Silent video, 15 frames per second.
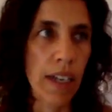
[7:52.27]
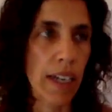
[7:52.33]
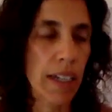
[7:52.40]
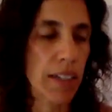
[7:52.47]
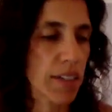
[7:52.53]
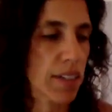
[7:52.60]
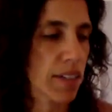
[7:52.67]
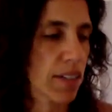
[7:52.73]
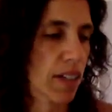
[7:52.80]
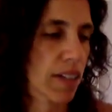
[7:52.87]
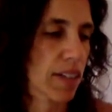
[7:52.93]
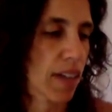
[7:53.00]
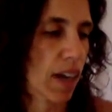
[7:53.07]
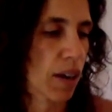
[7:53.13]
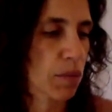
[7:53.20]
It's just
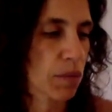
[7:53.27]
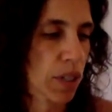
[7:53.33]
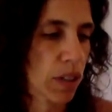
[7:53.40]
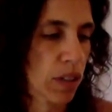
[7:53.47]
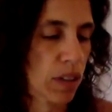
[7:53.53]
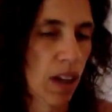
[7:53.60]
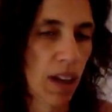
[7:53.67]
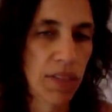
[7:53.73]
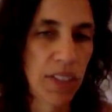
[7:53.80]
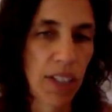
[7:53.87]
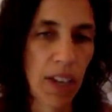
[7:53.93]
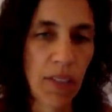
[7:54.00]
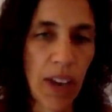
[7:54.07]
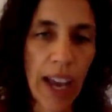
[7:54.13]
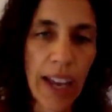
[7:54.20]
a real
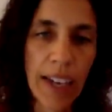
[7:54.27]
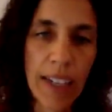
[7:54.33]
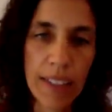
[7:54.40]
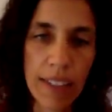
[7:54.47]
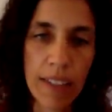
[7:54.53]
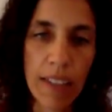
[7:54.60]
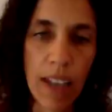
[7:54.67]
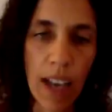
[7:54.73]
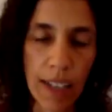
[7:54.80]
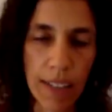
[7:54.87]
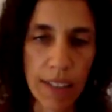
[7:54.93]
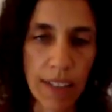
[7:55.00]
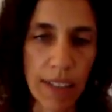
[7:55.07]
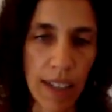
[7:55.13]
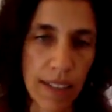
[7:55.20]
lifesaver. And it's, as
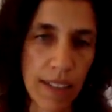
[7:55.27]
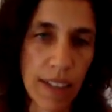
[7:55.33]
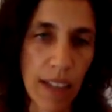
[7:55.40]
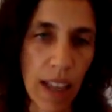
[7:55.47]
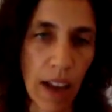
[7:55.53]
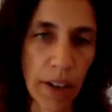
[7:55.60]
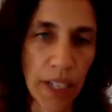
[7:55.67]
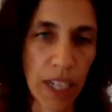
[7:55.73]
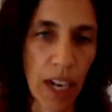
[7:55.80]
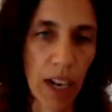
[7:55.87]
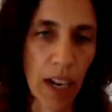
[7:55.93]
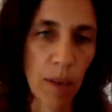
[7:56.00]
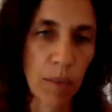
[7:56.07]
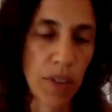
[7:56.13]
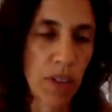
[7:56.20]
it says, it's
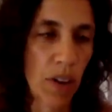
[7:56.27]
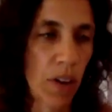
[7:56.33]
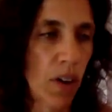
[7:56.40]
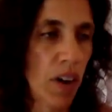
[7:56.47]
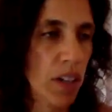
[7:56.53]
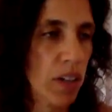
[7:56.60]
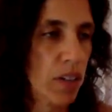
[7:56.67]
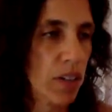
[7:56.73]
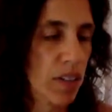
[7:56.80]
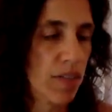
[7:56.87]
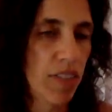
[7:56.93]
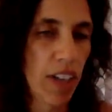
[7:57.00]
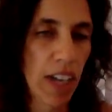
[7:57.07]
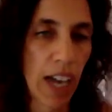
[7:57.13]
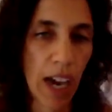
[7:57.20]
Claricalm. So I use it
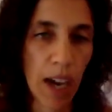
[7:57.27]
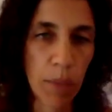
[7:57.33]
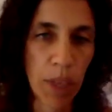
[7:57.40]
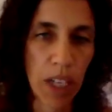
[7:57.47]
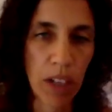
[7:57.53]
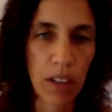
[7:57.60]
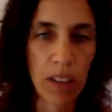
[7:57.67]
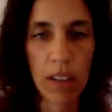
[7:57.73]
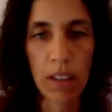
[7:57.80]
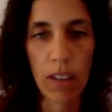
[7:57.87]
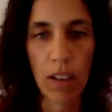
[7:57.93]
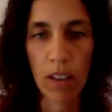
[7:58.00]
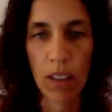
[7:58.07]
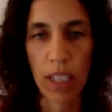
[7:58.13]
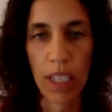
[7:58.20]
for calming
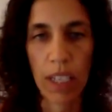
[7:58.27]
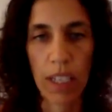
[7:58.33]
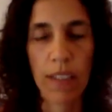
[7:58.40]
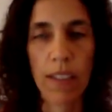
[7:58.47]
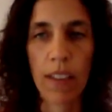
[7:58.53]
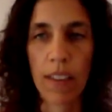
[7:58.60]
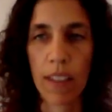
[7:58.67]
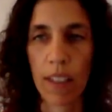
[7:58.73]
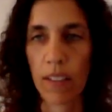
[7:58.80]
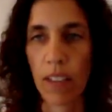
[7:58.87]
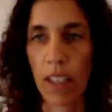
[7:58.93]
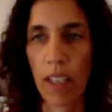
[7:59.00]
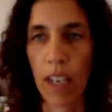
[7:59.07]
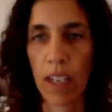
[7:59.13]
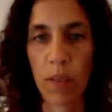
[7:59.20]
on the kids and things
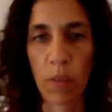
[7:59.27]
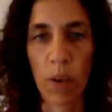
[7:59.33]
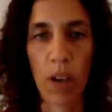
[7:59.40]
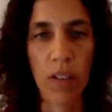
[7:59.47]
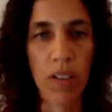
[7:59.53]
like that as well.